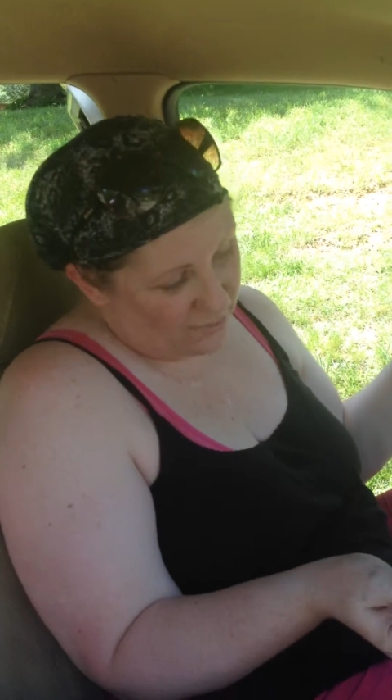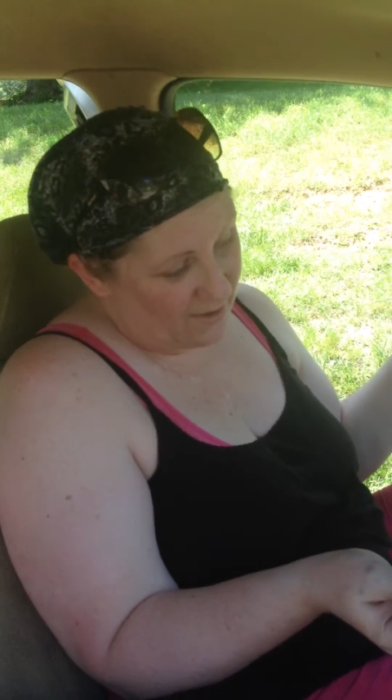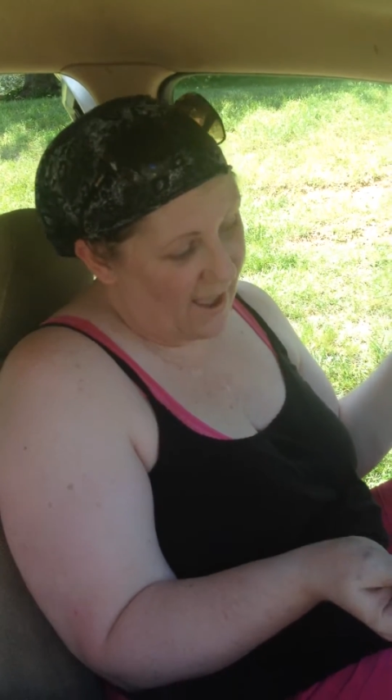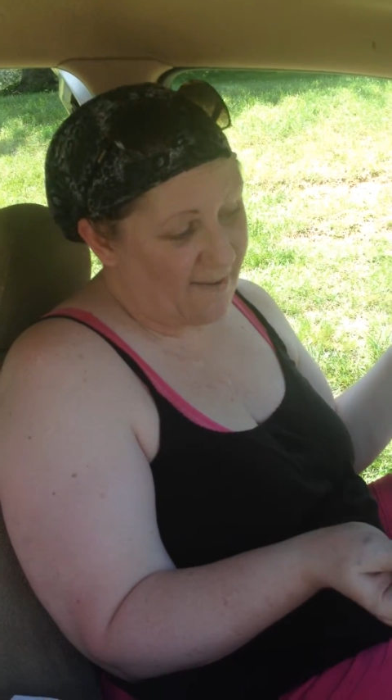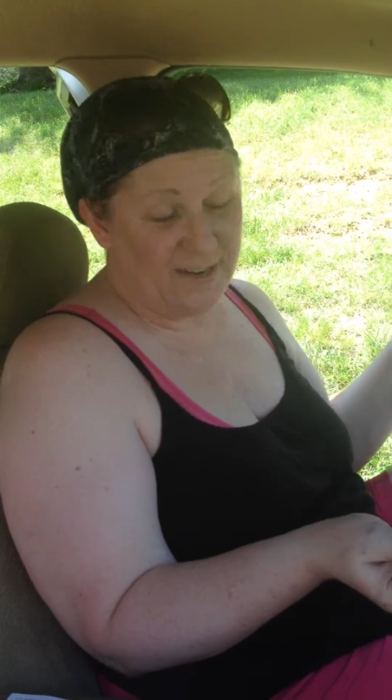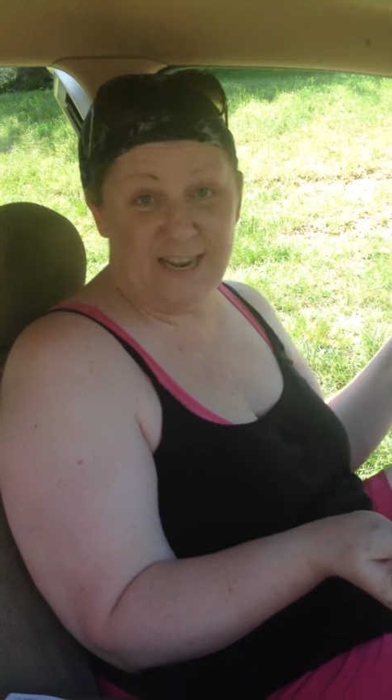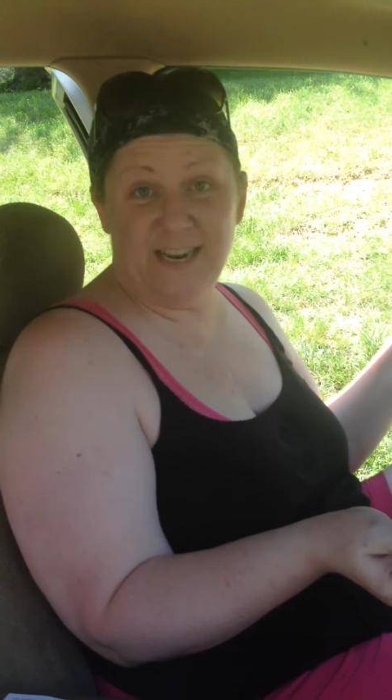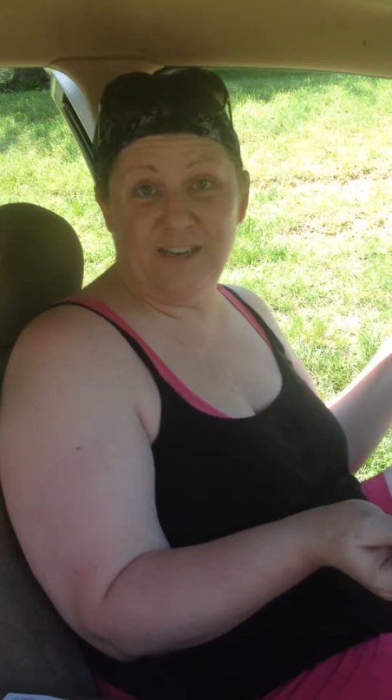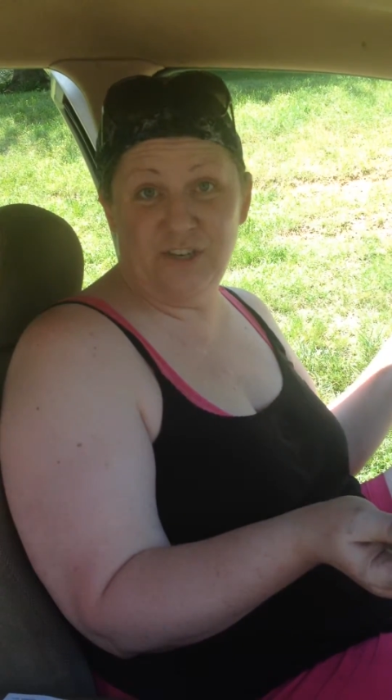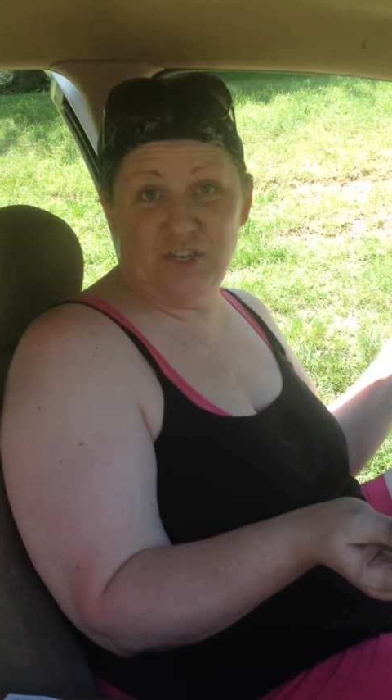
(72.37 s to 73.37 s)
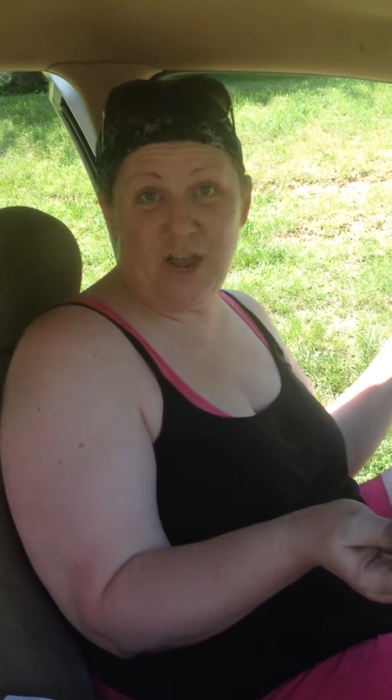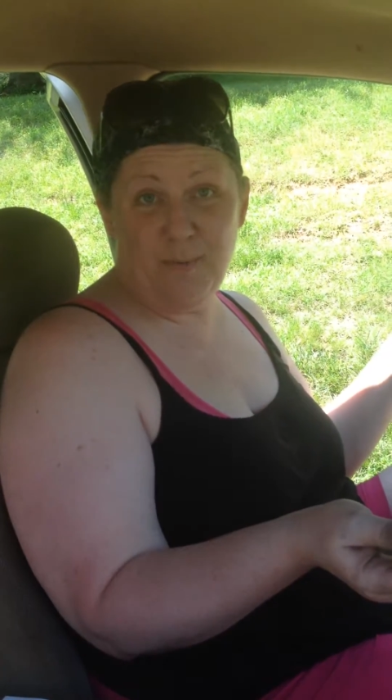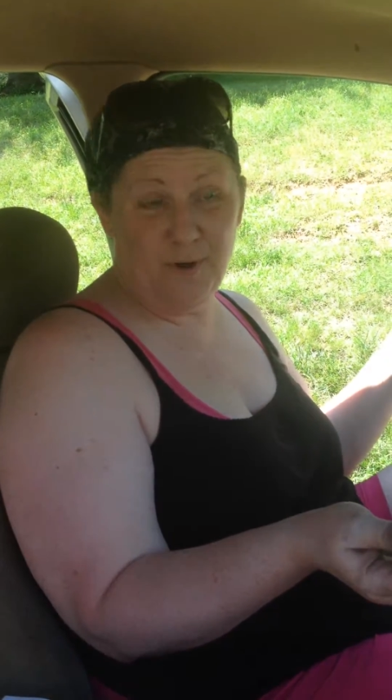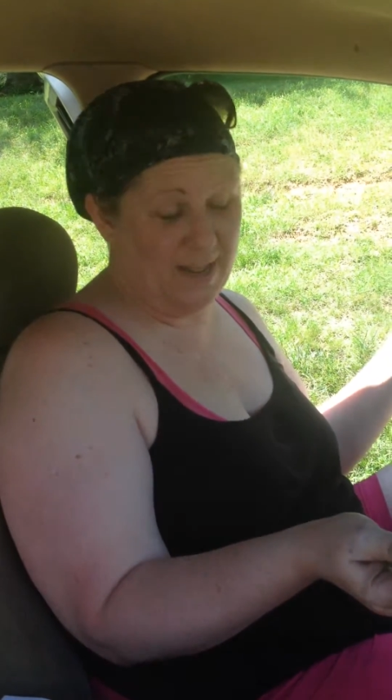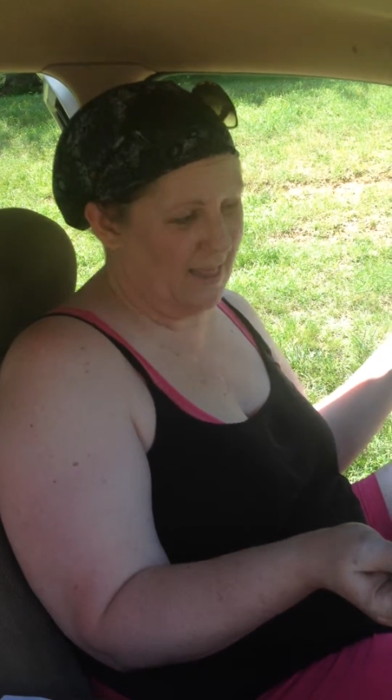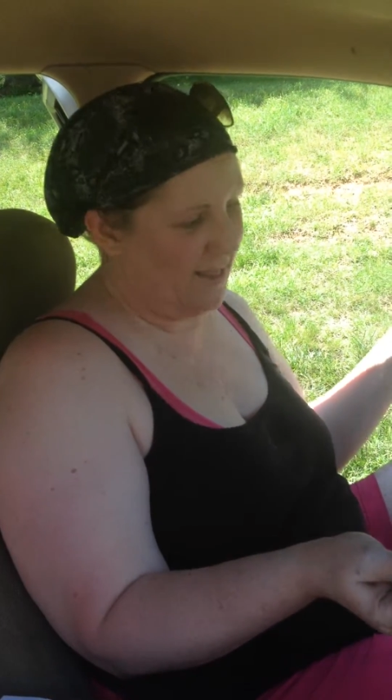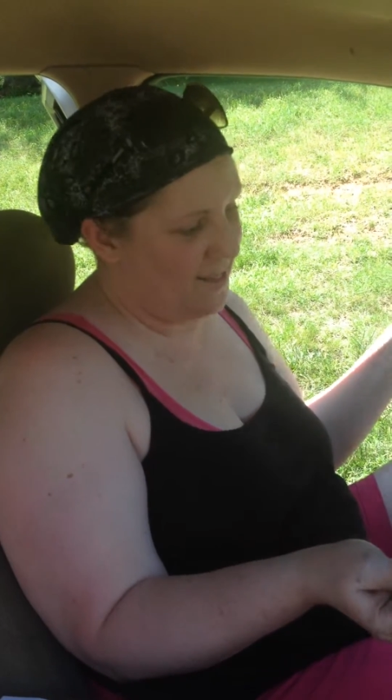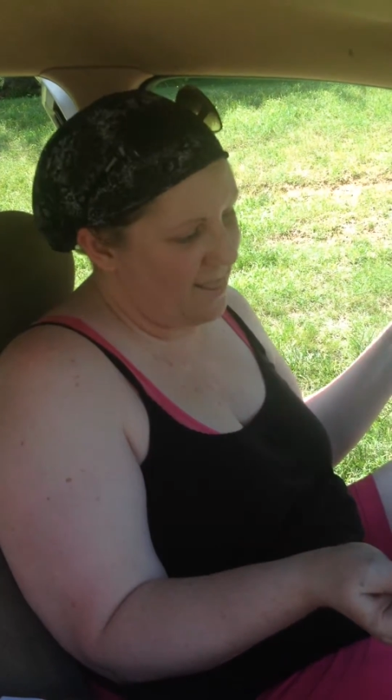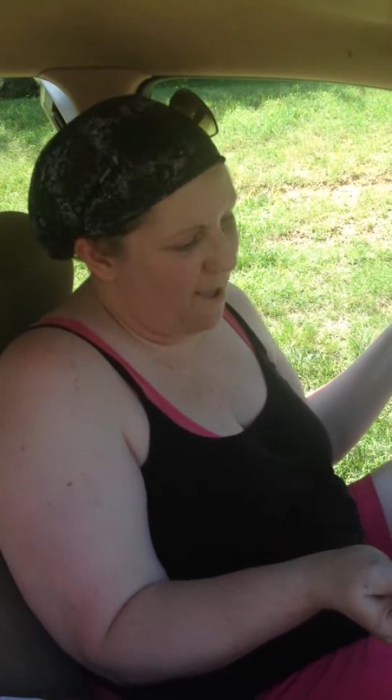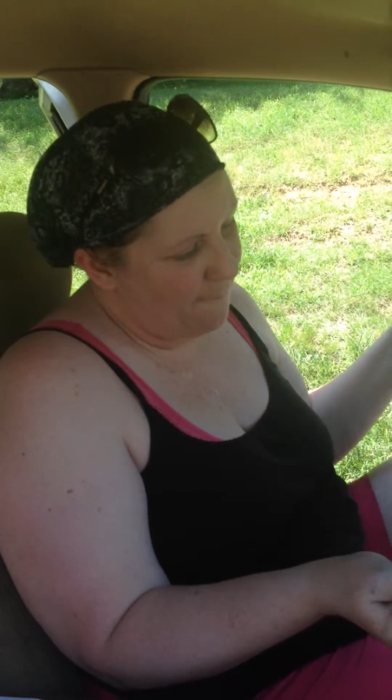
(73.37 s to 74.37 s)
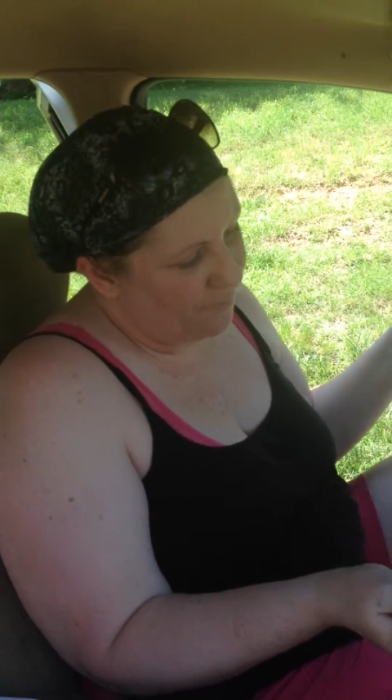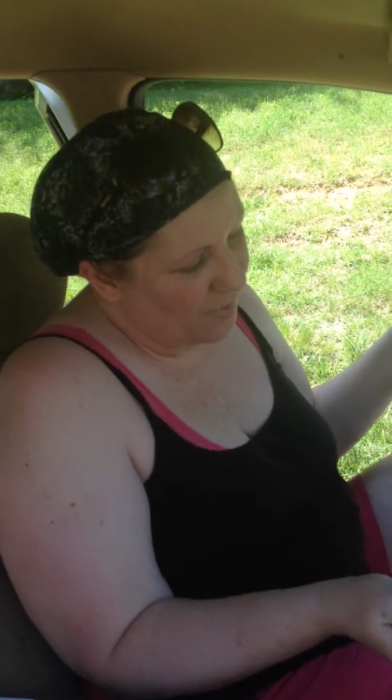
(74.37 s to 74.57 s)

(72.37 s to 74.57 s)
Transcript: having to take it to a shop or anything like that.